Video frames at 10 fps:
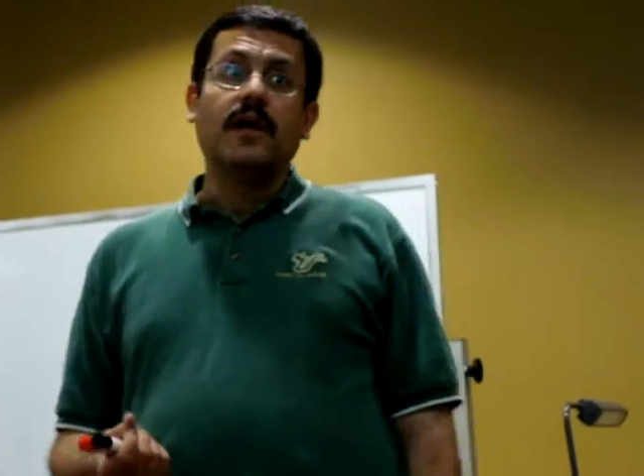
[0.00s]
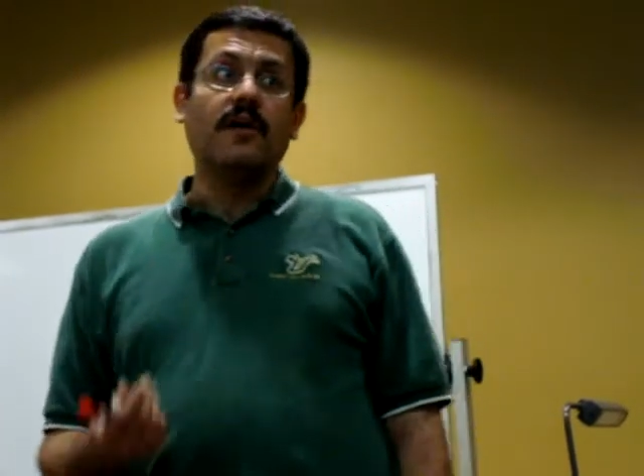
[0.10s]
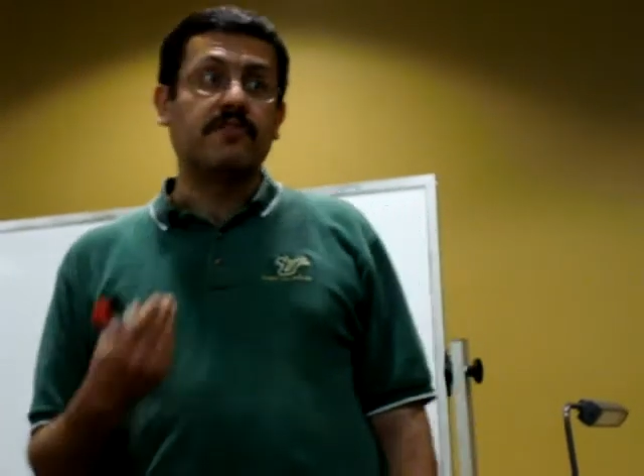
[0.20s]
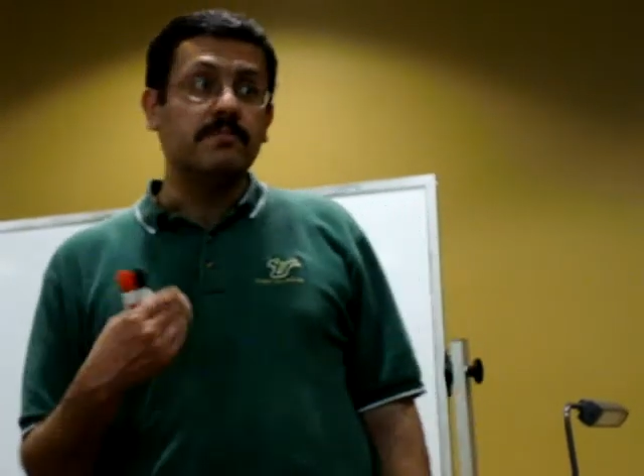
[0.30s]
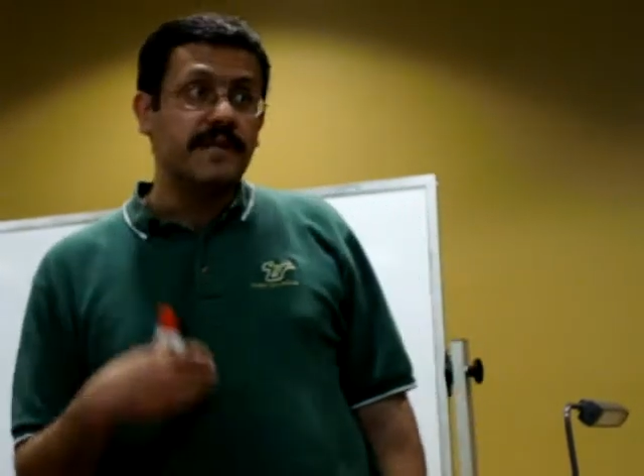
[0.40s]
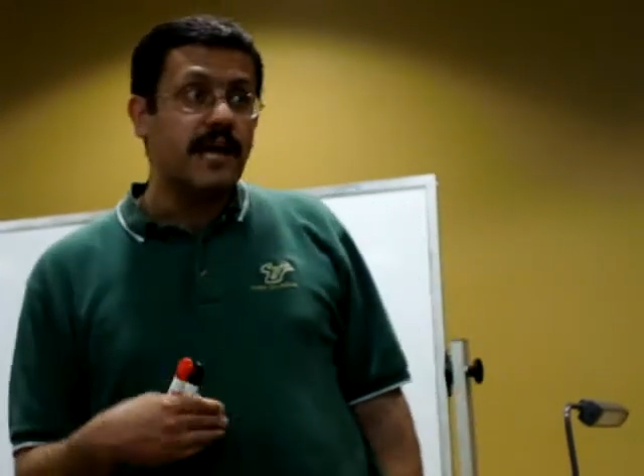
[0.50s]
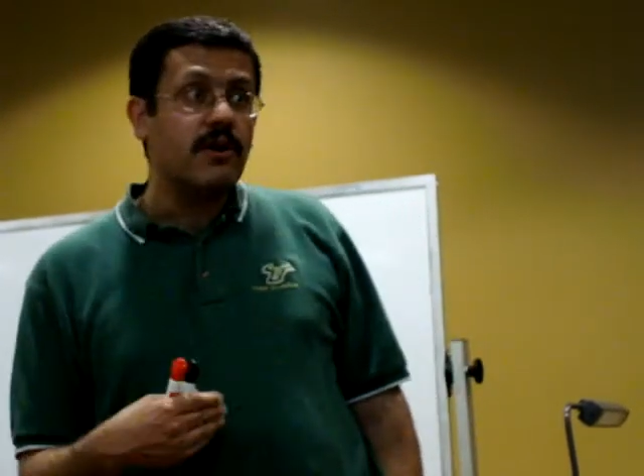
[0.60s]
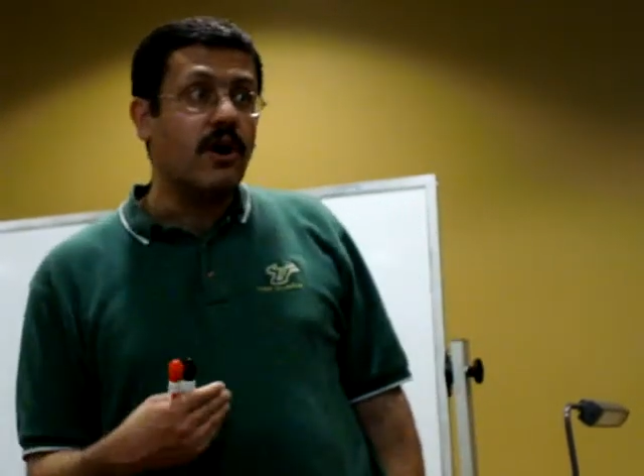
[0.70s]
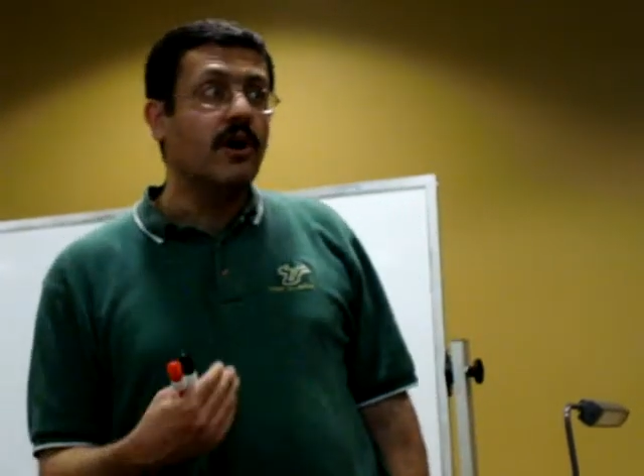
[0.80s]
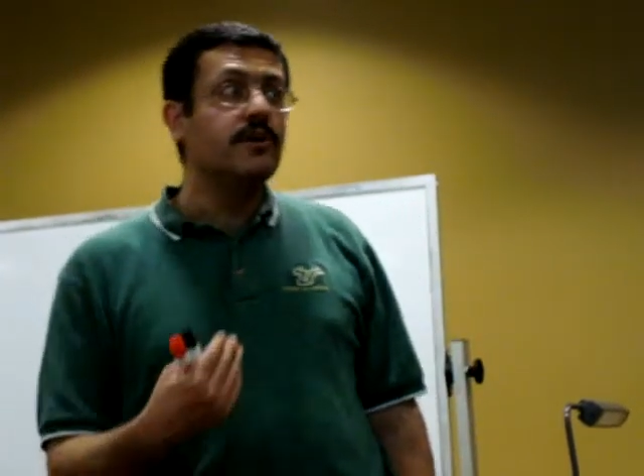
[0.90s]
From there
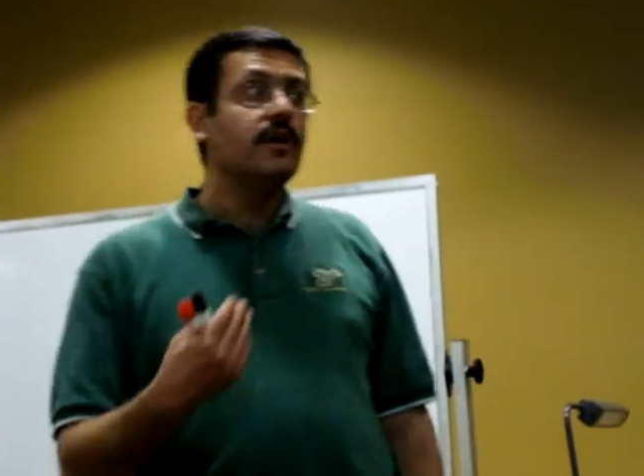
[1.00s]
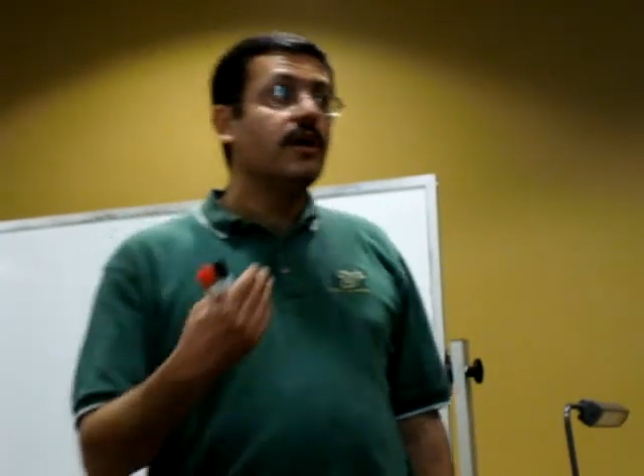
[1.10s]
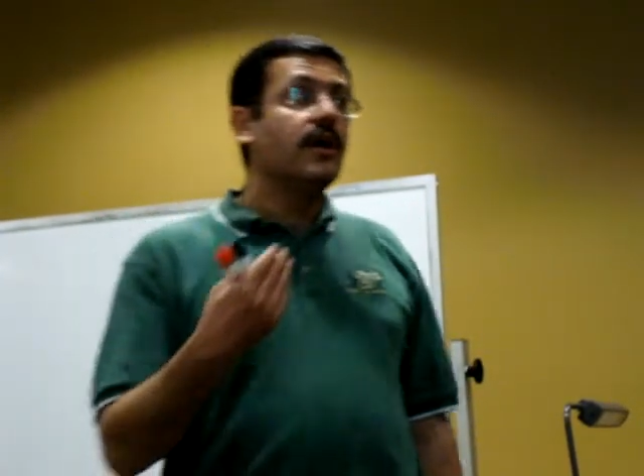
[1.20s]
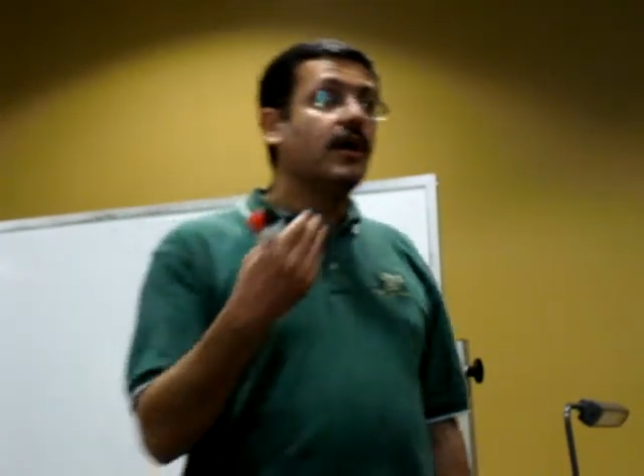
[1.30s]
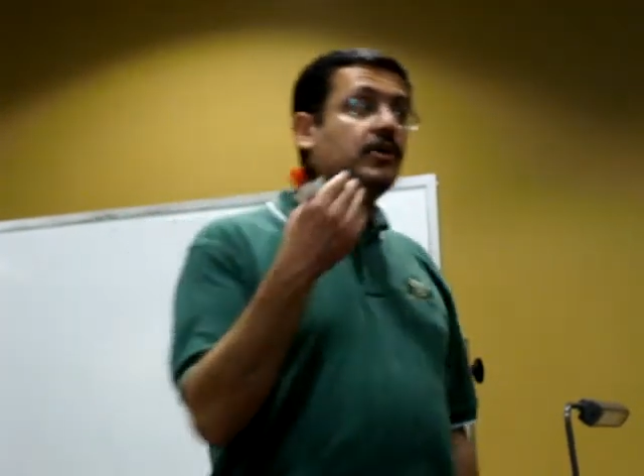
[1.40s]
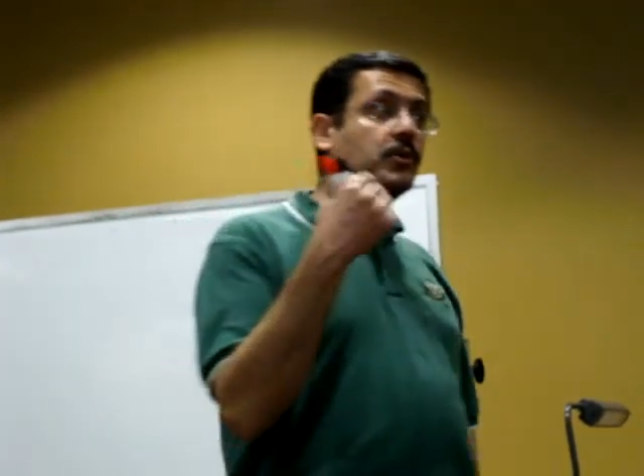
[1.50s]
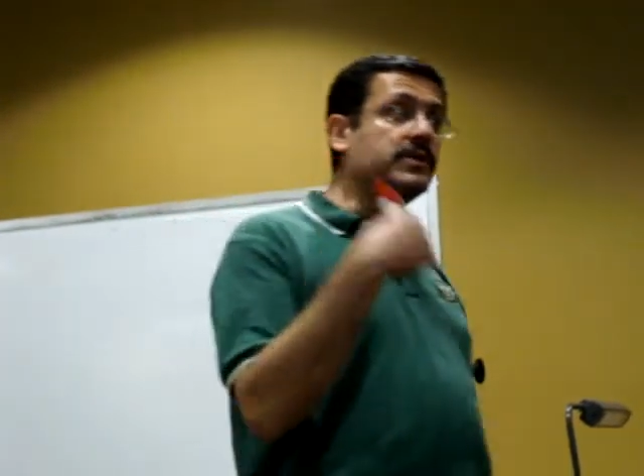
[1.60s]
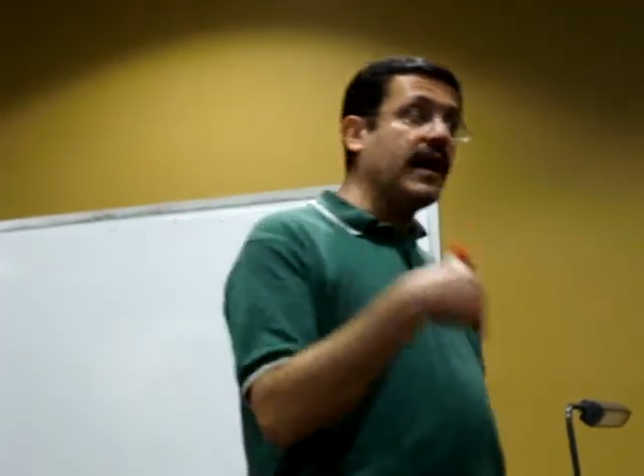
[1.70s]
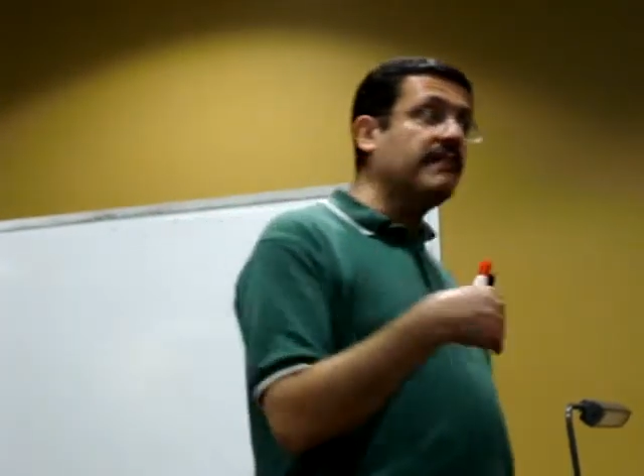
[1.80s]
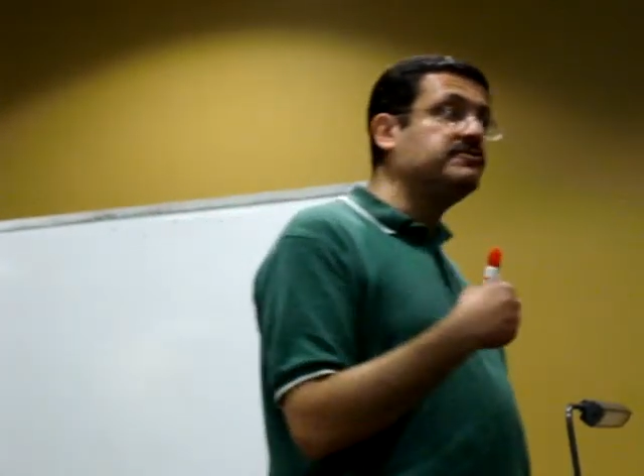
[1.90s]
on, you would
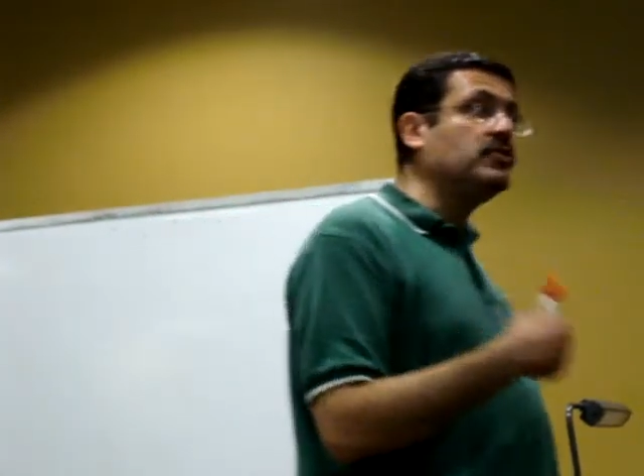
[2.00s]
have to